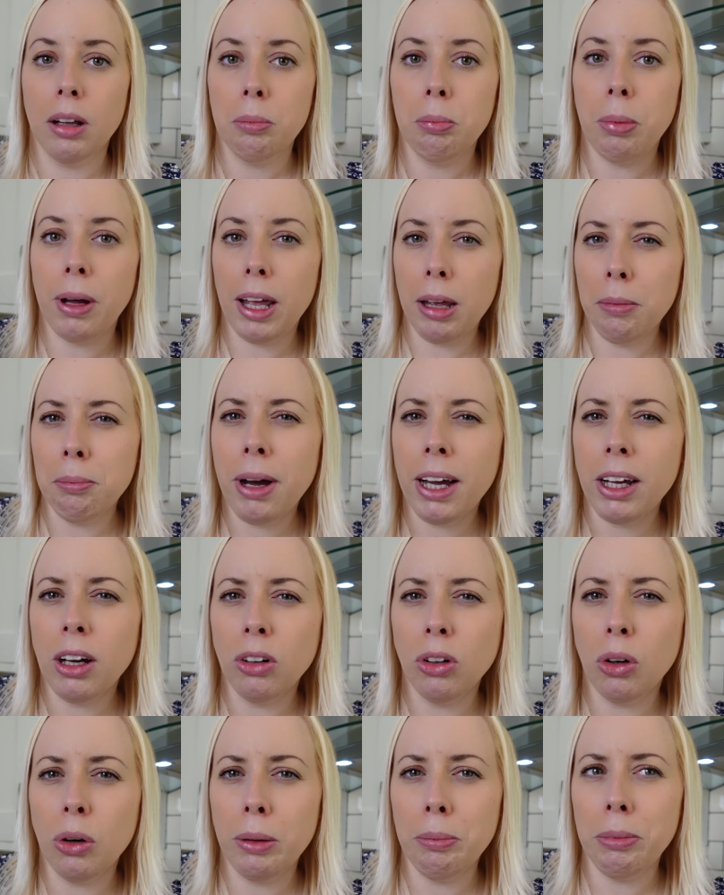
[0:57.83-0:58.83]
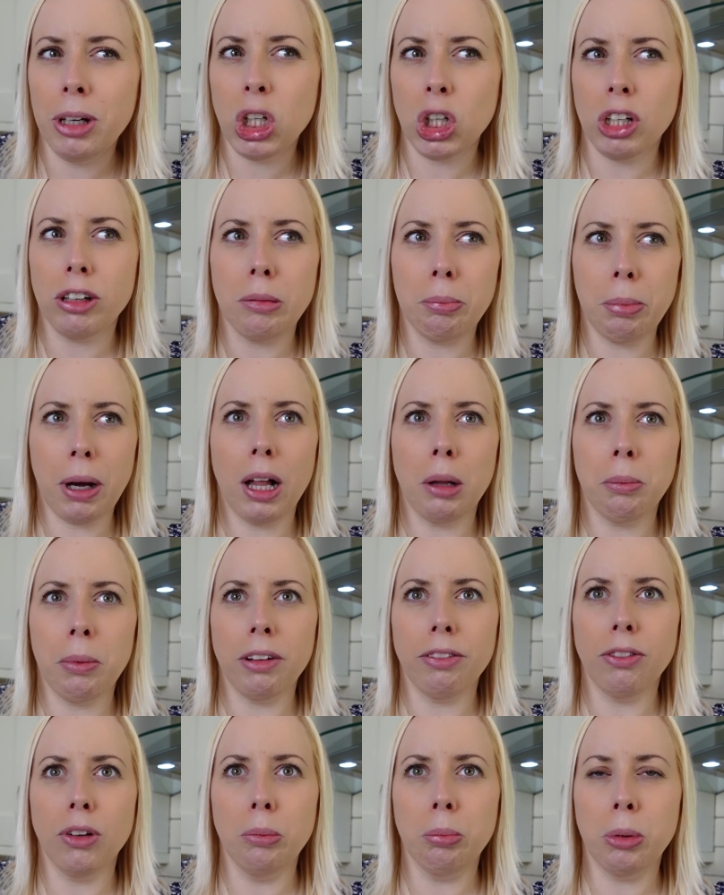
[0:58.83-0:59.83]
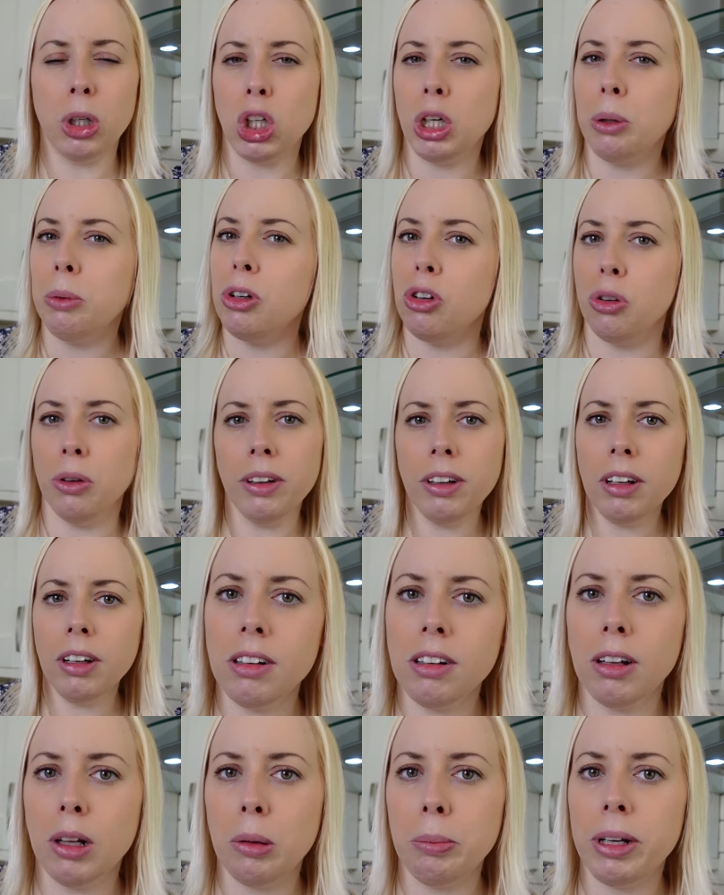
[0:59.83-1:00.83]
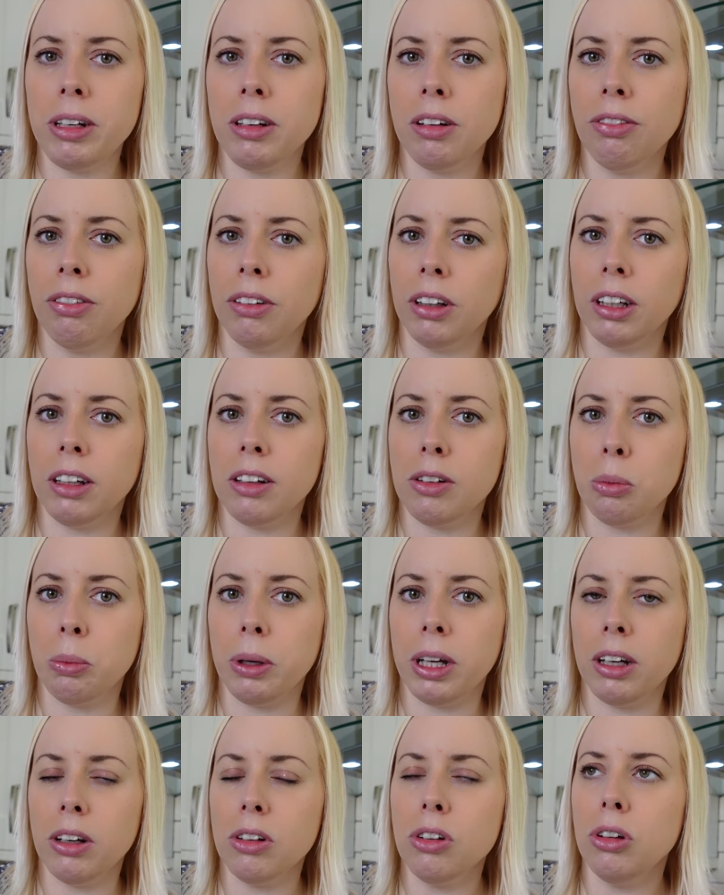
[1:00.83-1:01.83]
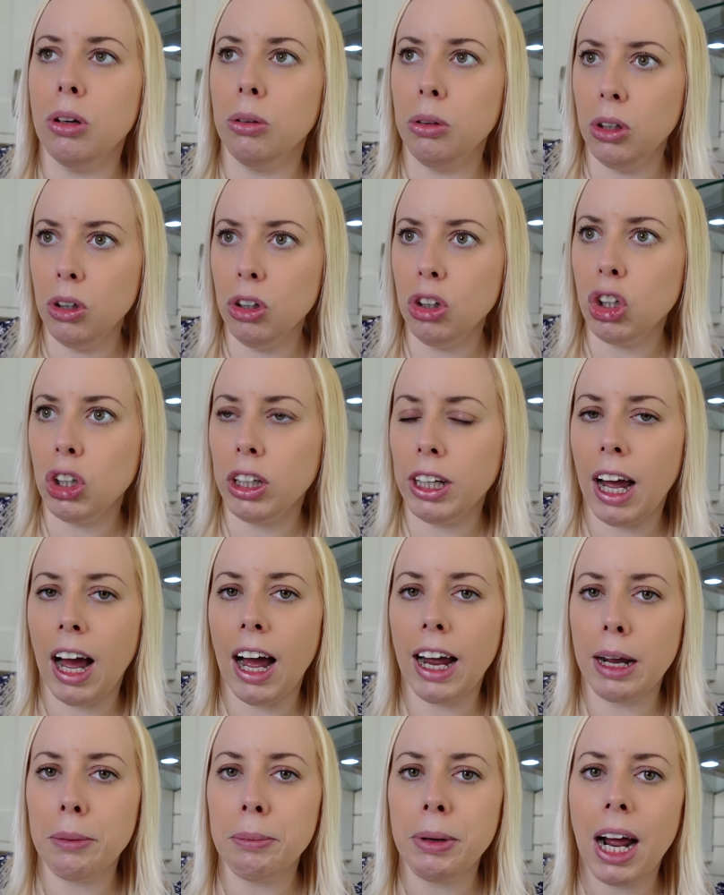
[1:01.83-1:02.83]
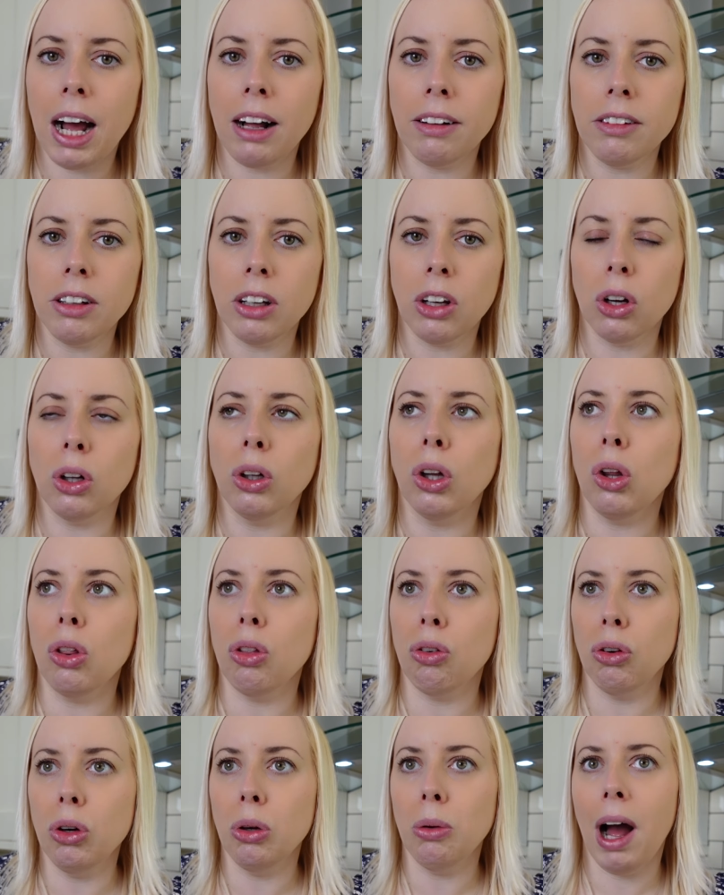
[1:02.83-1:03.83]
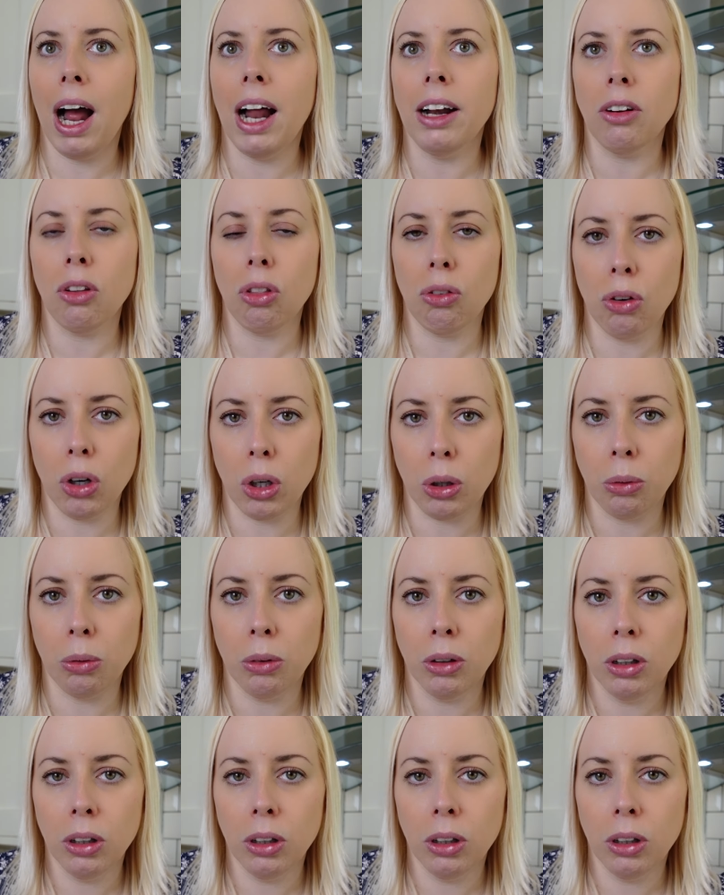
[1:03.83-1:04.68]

But in my ongoing mission to battle my food budget, we're doing little bit differently this week. So usually I am an Aldi girl through and through.